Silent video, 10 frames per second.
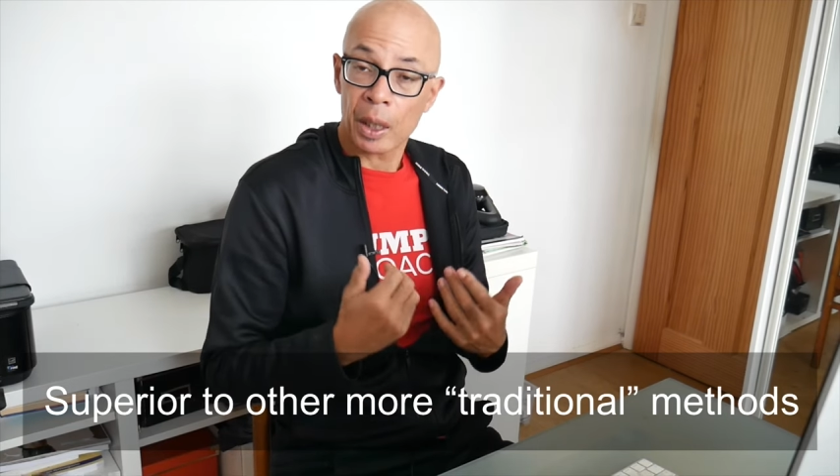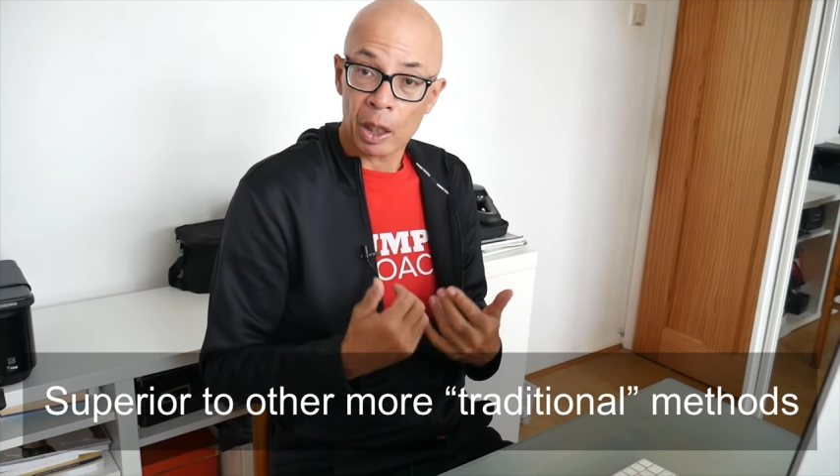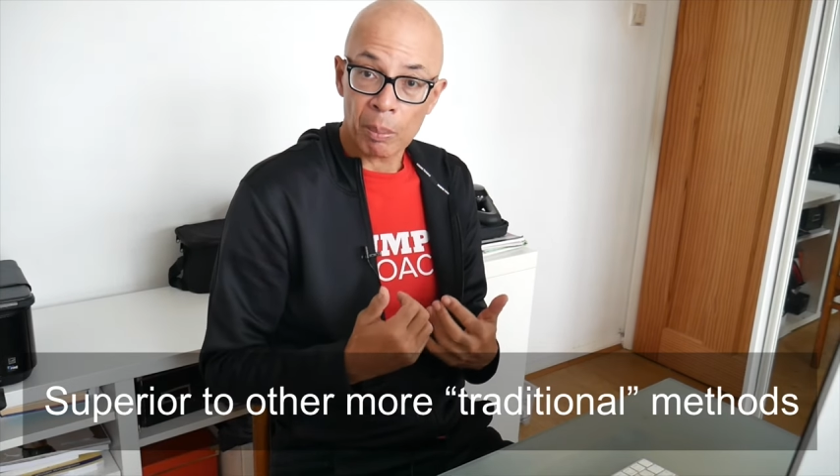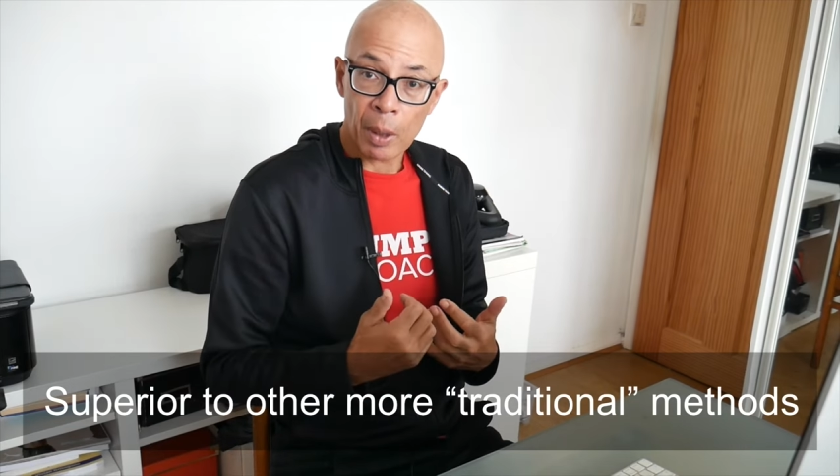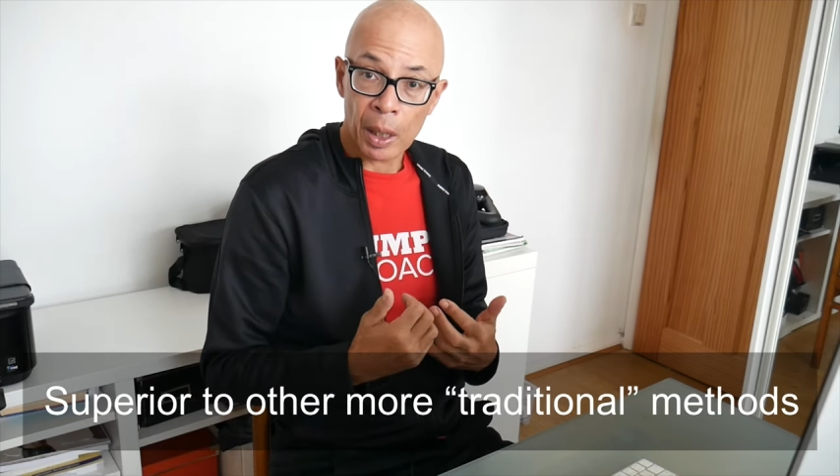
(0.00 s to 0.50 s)

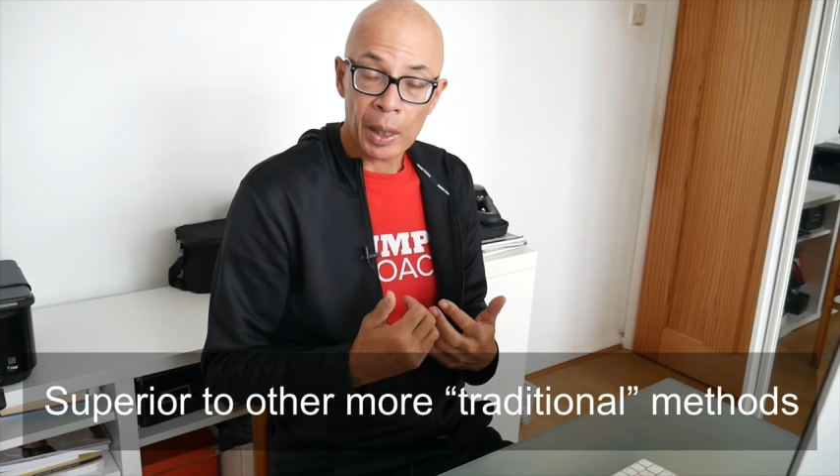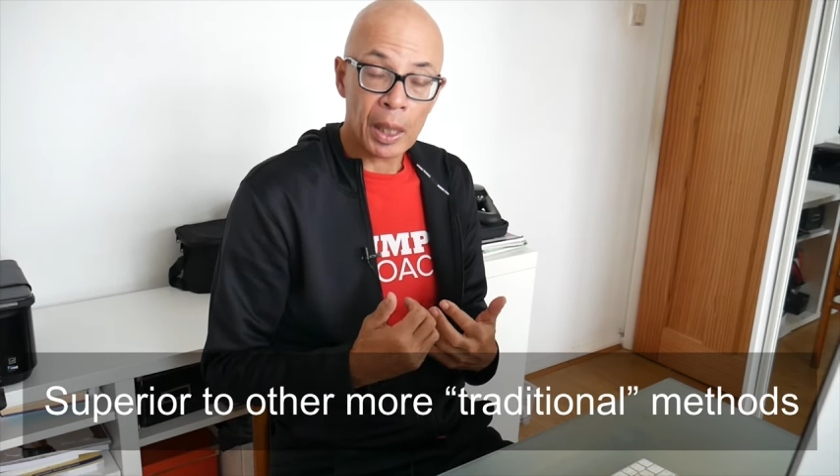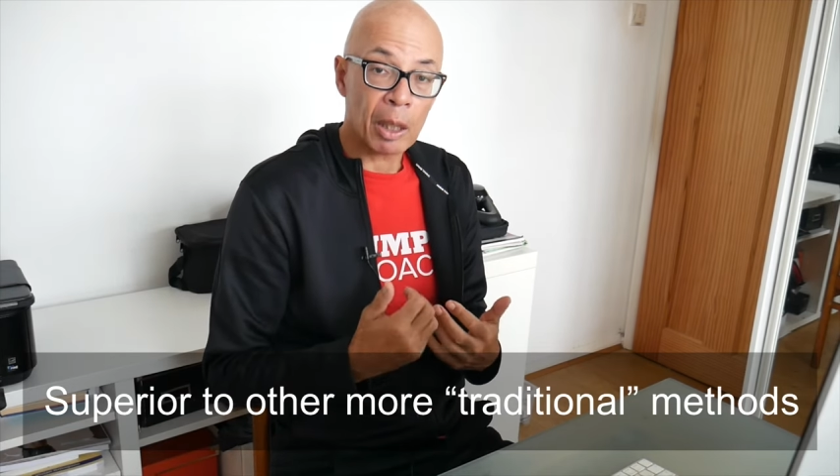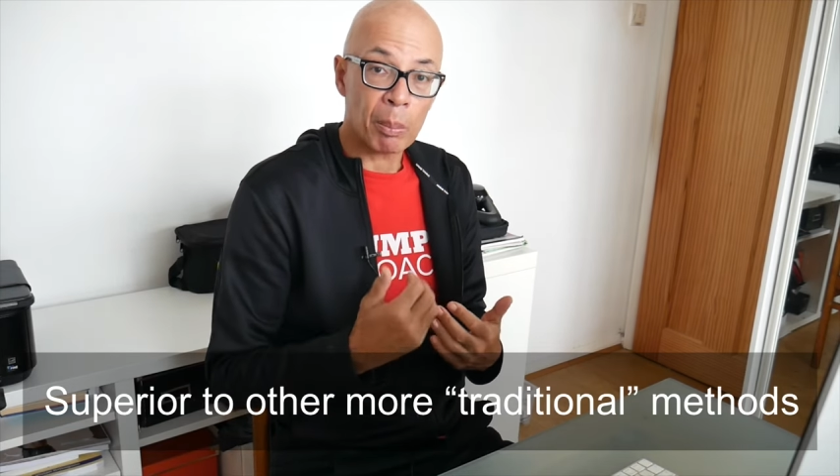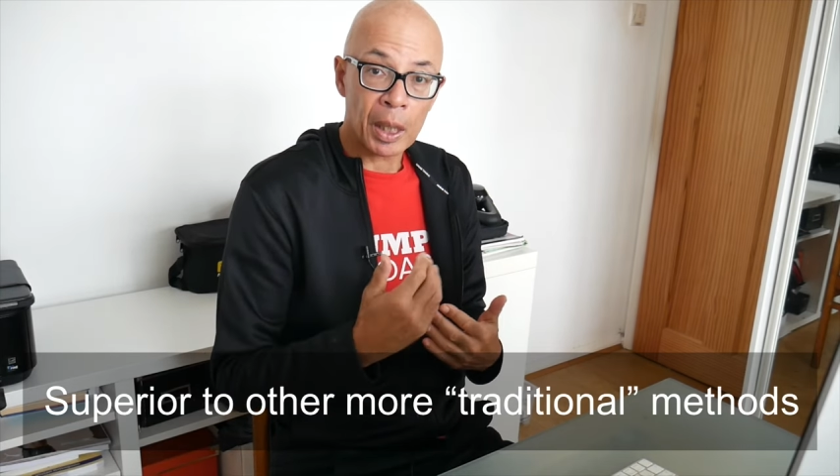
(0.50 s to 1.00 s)
in mine
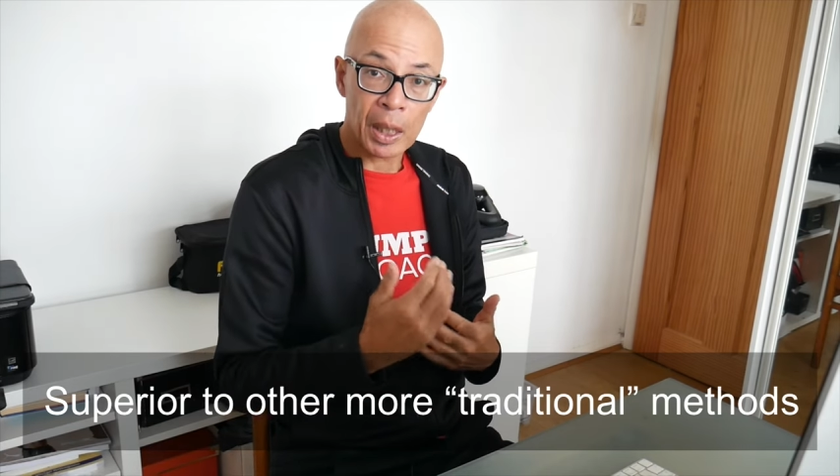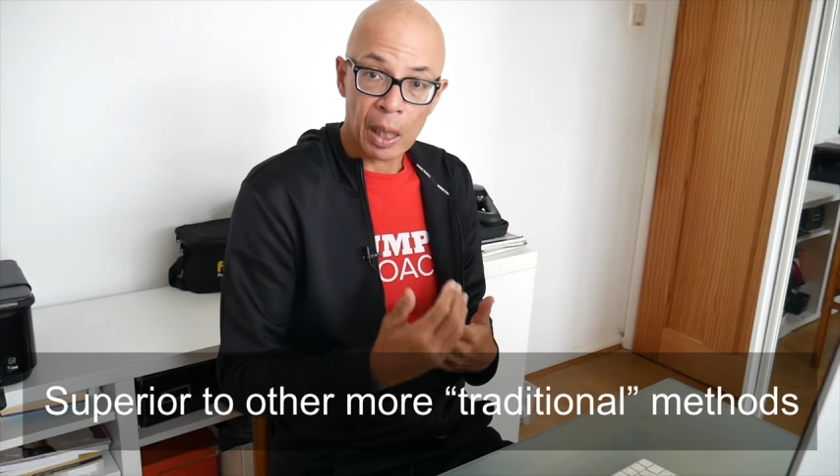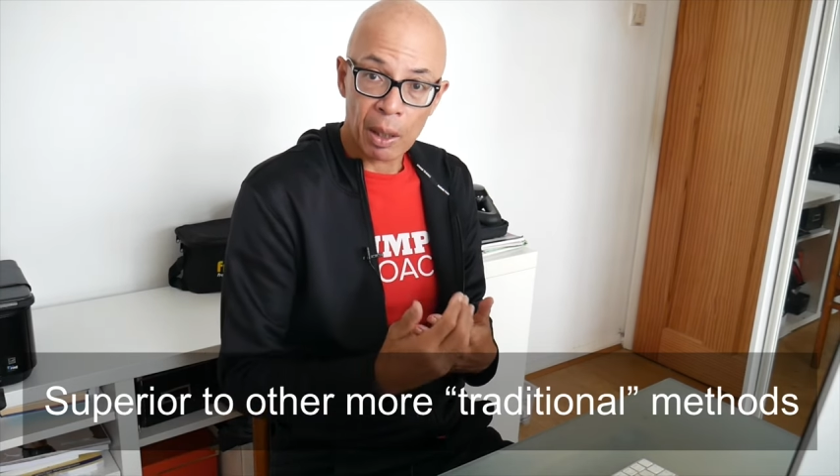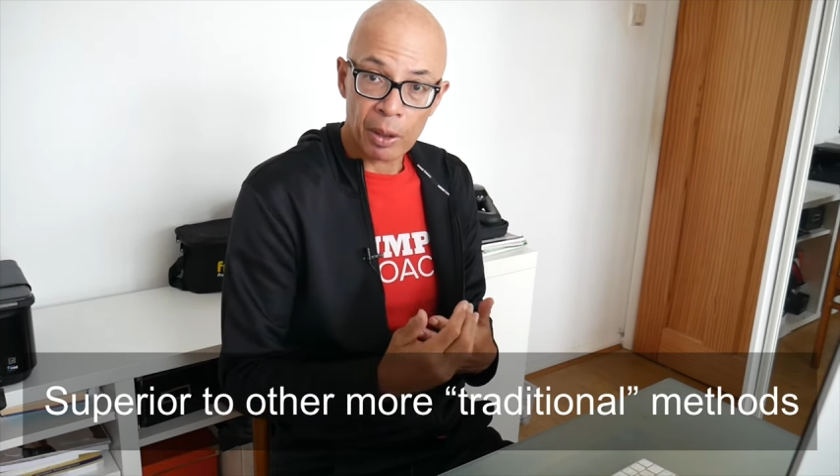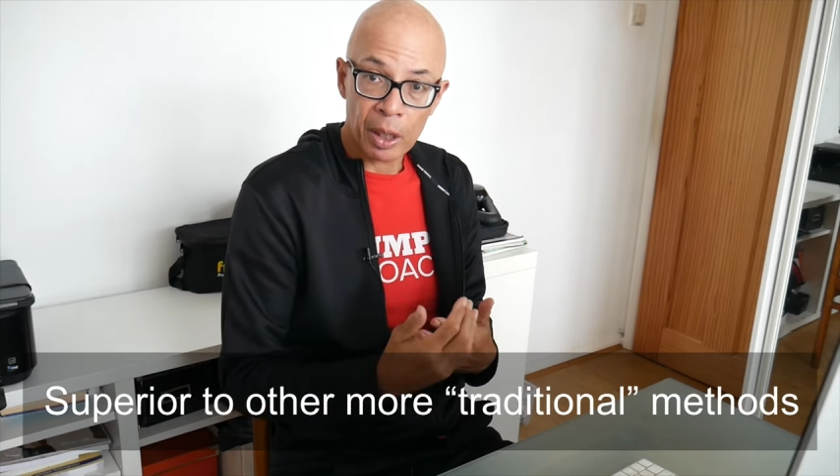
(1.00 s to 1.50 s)
and many other